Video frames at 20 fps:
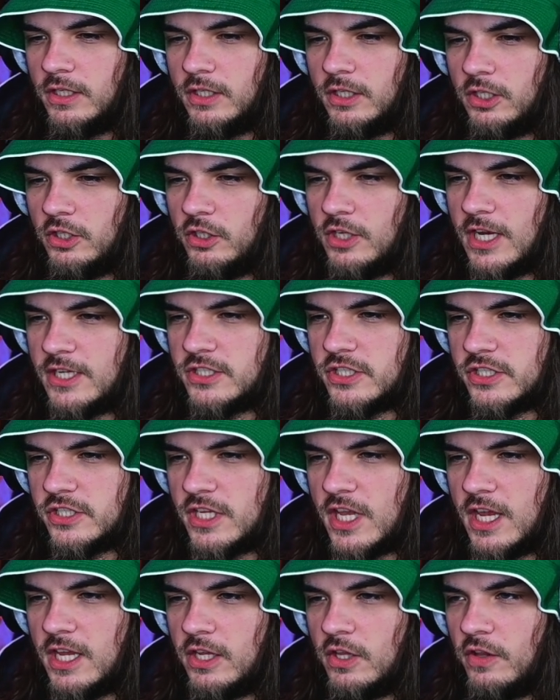you guys just
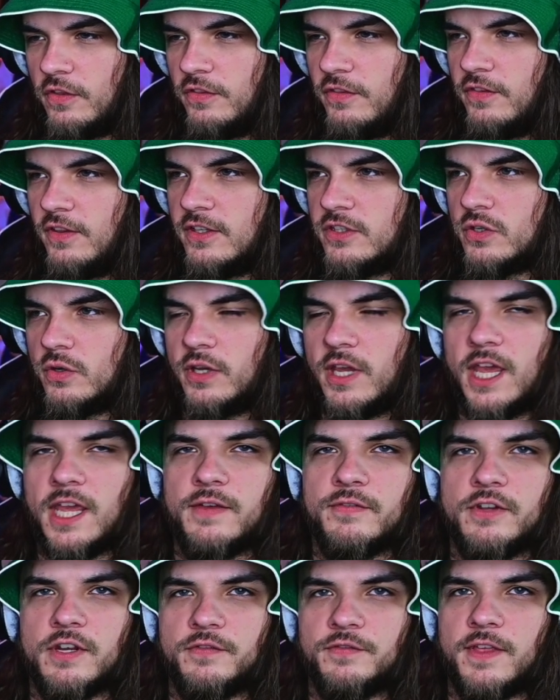say you know, it's okay
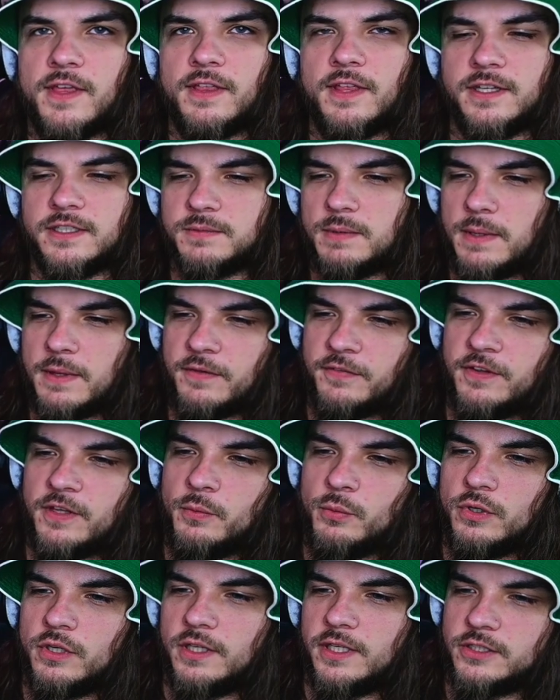even if they like if
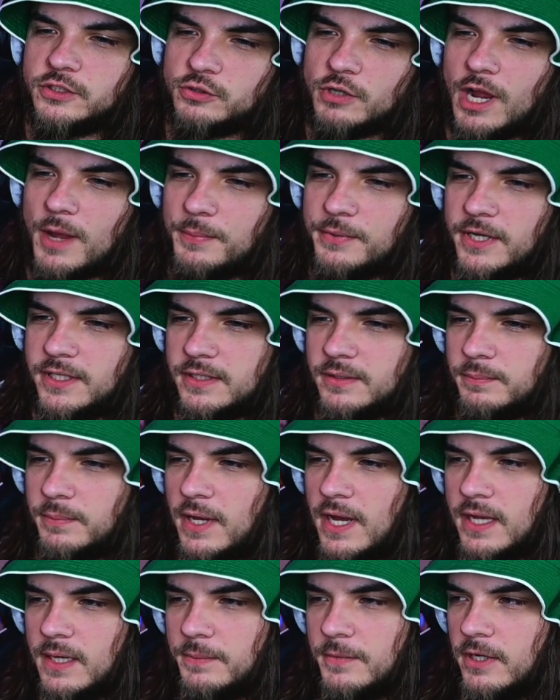he were to like drop it at the
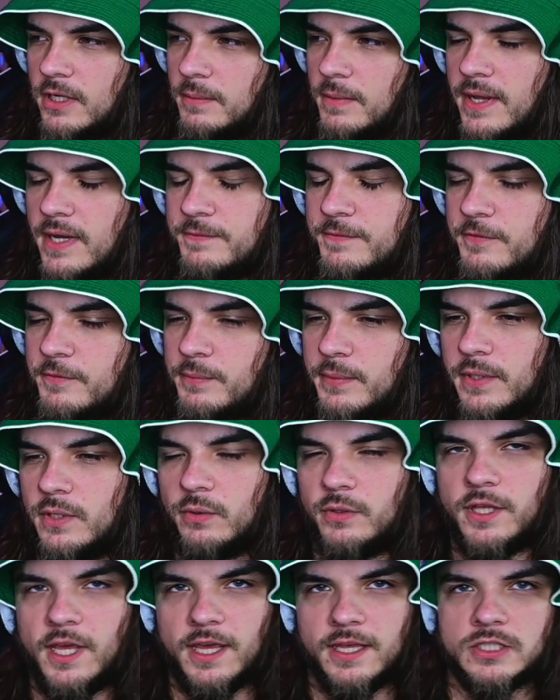bottom there, it might have even been
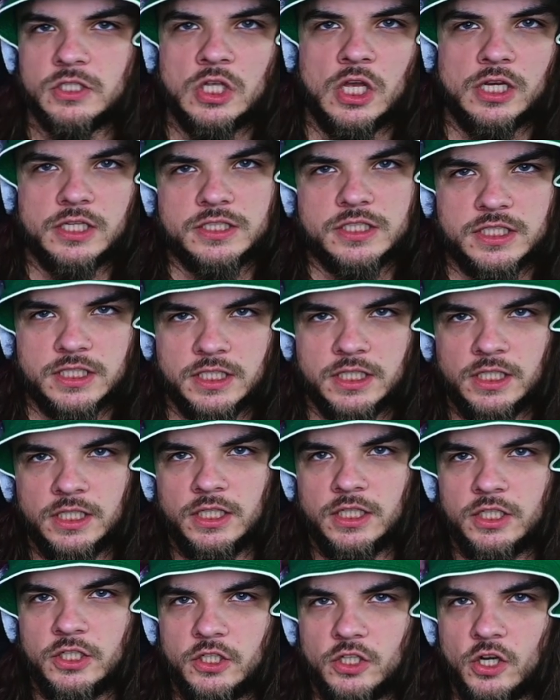okay as long as he,
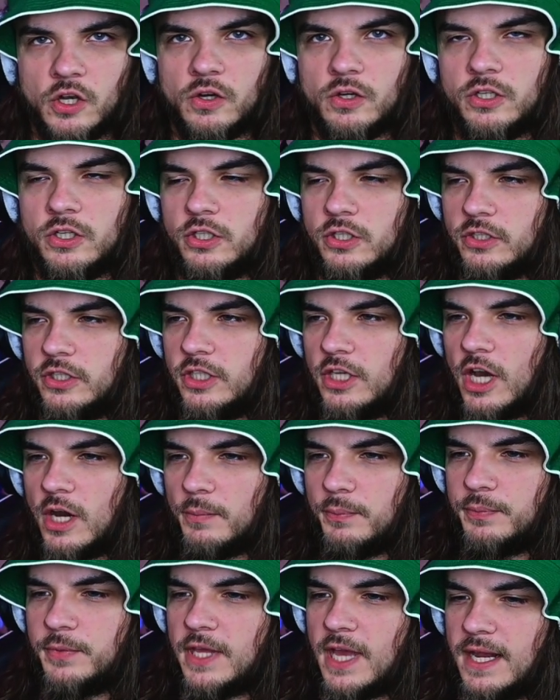you know, the
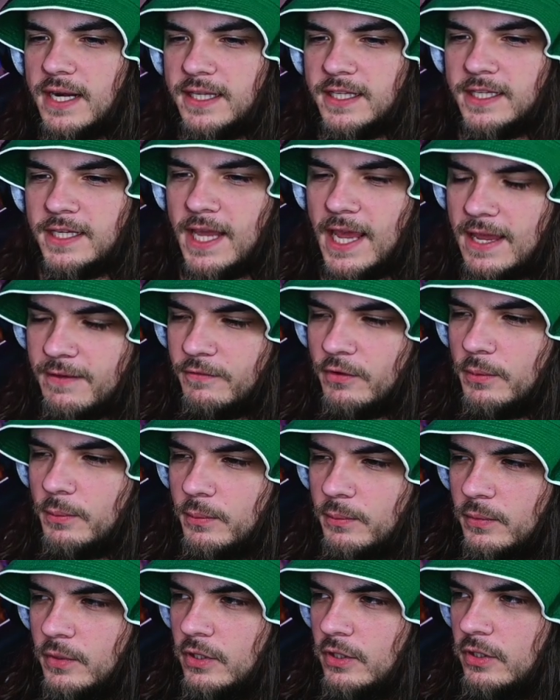ump kind of gave
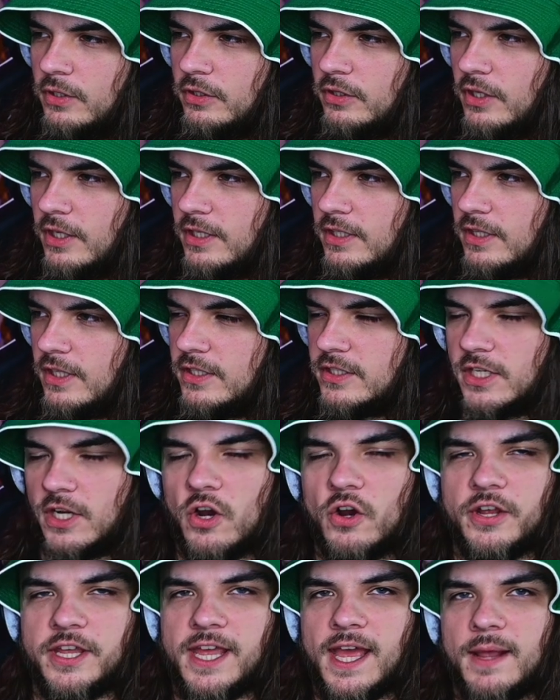him like he's like
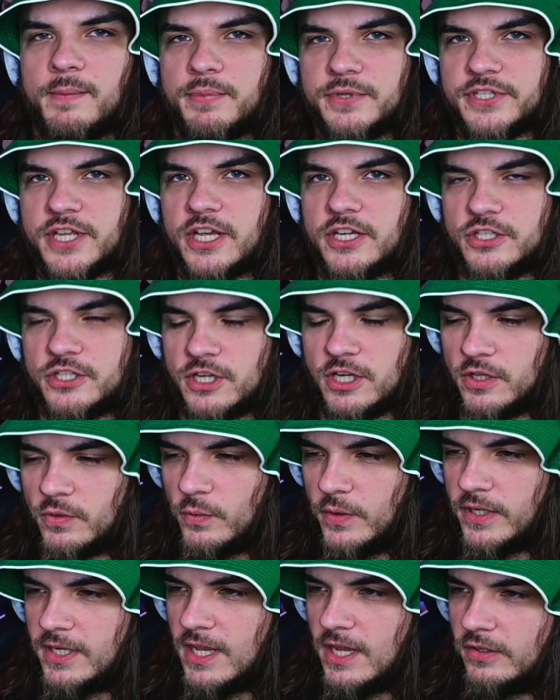oh he had possession on the
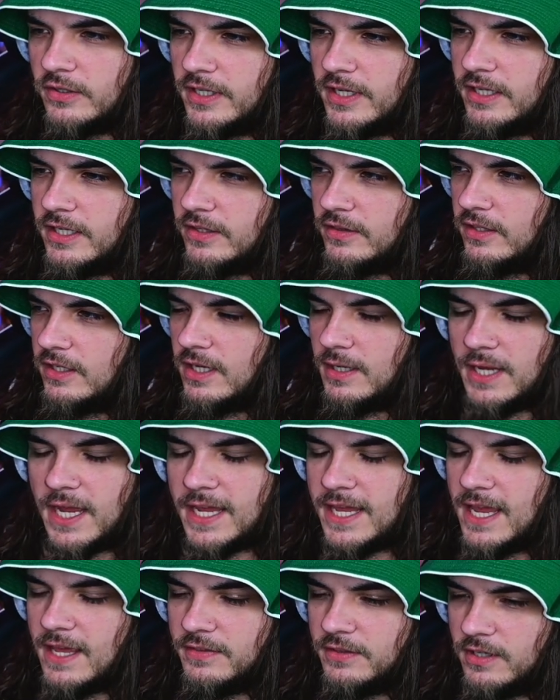way down kind of thing. I,
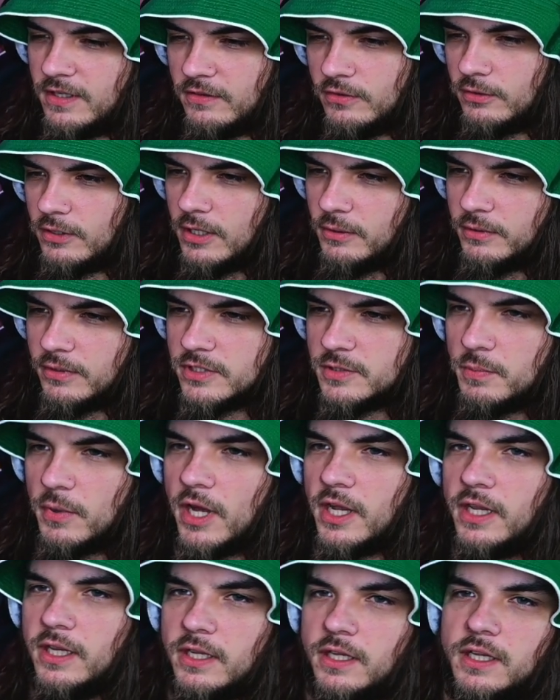I can't think of the right words,
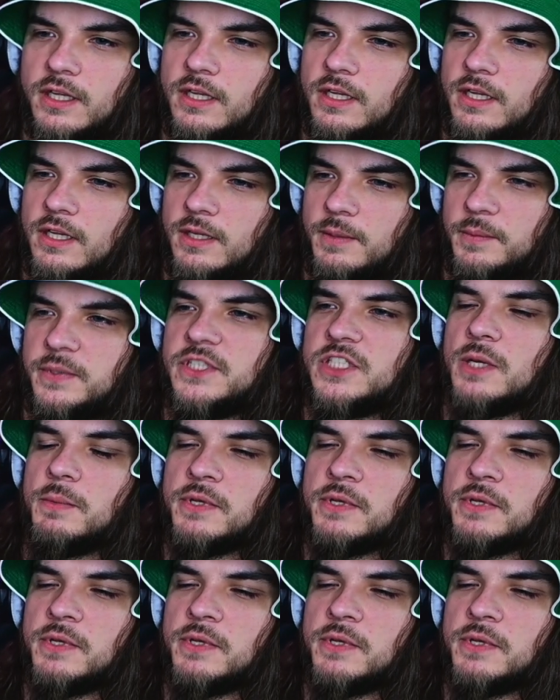but but some of